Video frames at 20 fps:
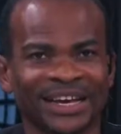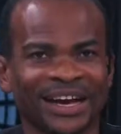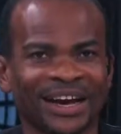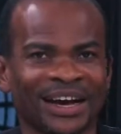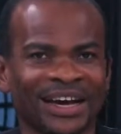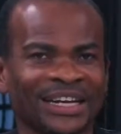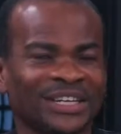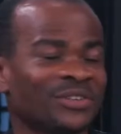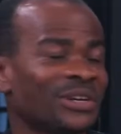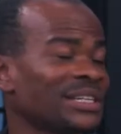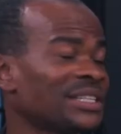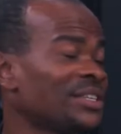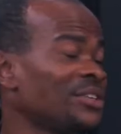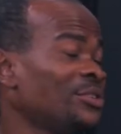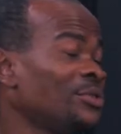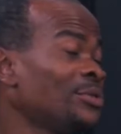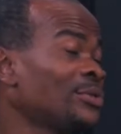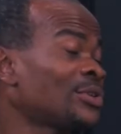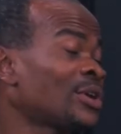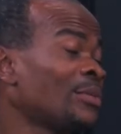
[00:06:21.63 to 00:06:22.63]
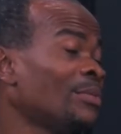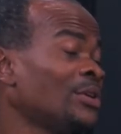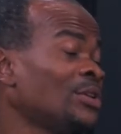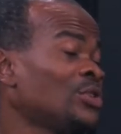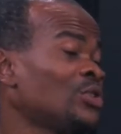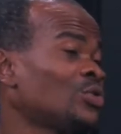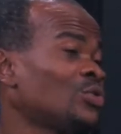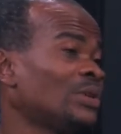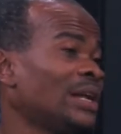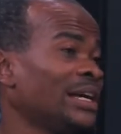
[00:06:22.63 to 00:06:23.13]
Interesting news
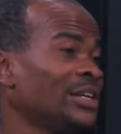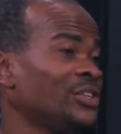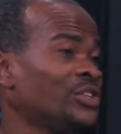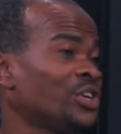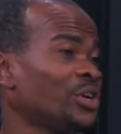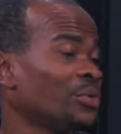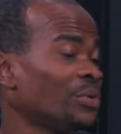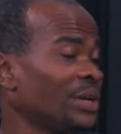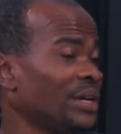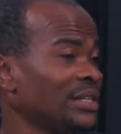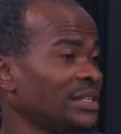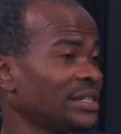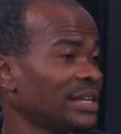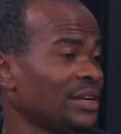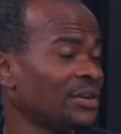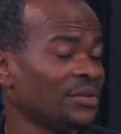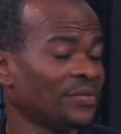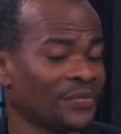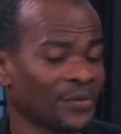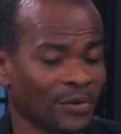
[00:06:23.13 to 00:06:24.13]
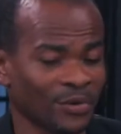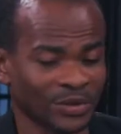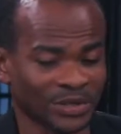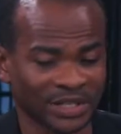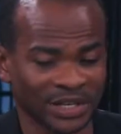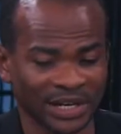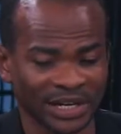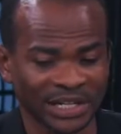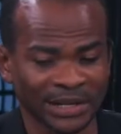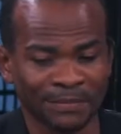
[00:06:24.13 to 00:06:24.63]
coming to Nigerians, and of
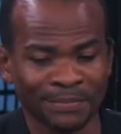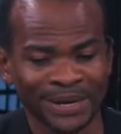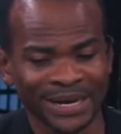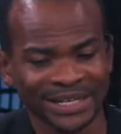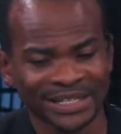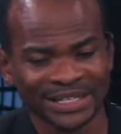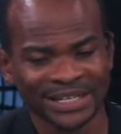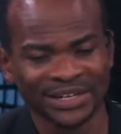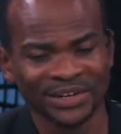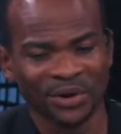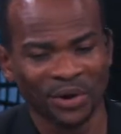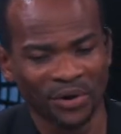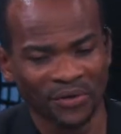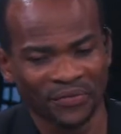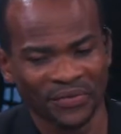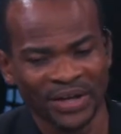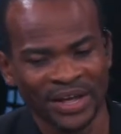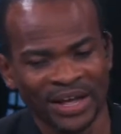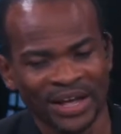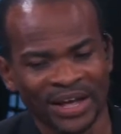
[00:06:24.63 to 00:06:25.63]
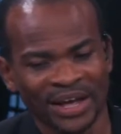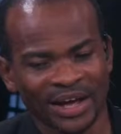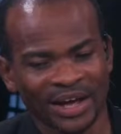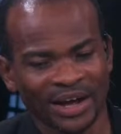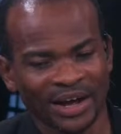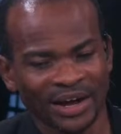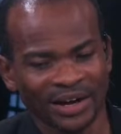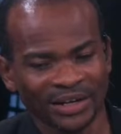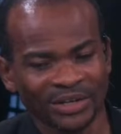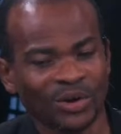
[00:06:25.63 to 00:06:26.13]
course, the person of
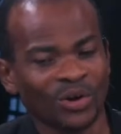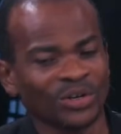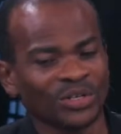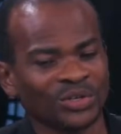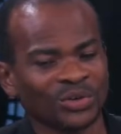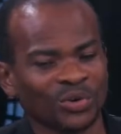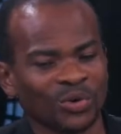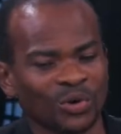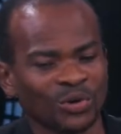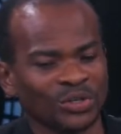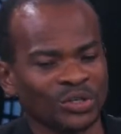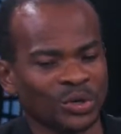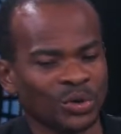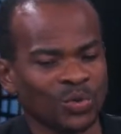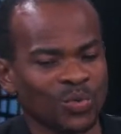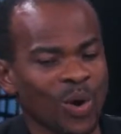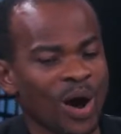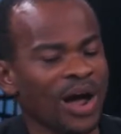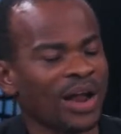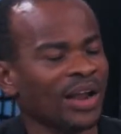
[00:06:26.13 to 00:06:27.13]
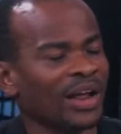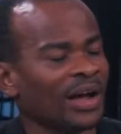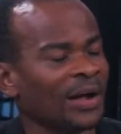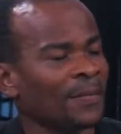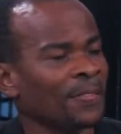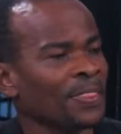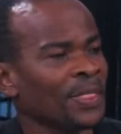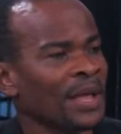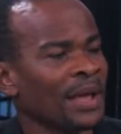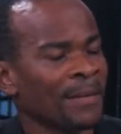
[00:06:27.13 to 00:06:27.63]
Ngozi
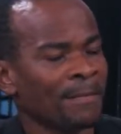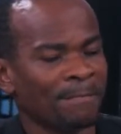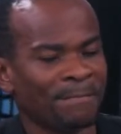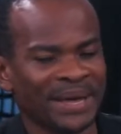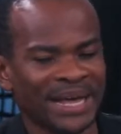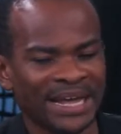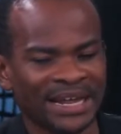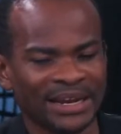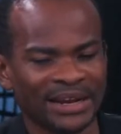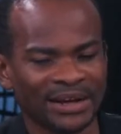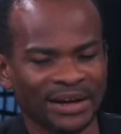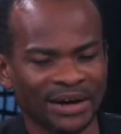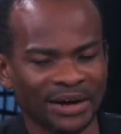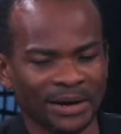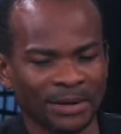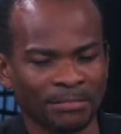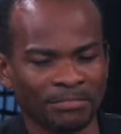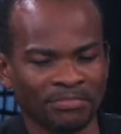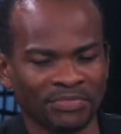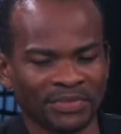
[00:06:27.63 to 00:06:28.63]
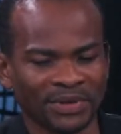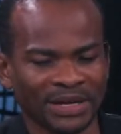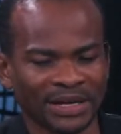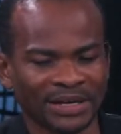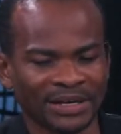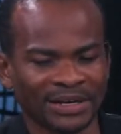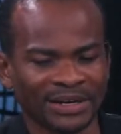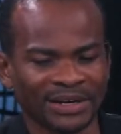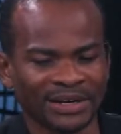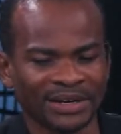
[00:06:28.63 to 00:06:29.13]
Okonjo-Iweala being
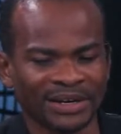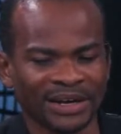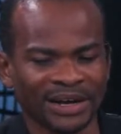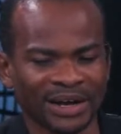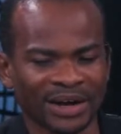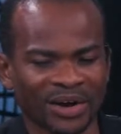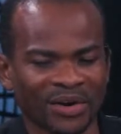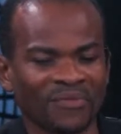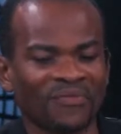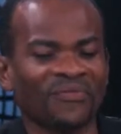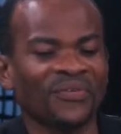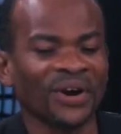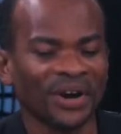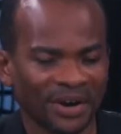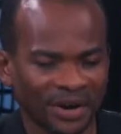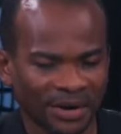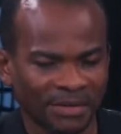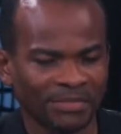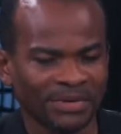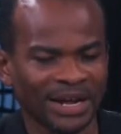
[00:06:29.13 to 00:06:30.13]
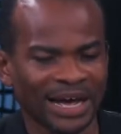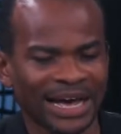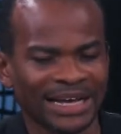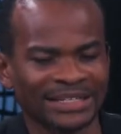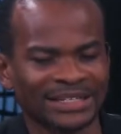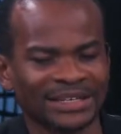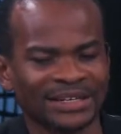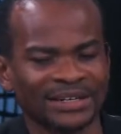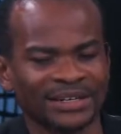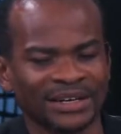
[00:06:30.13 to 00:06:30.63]
confirmed
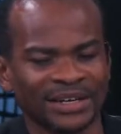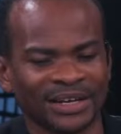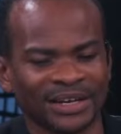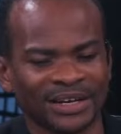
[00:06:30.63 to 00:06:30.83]
as a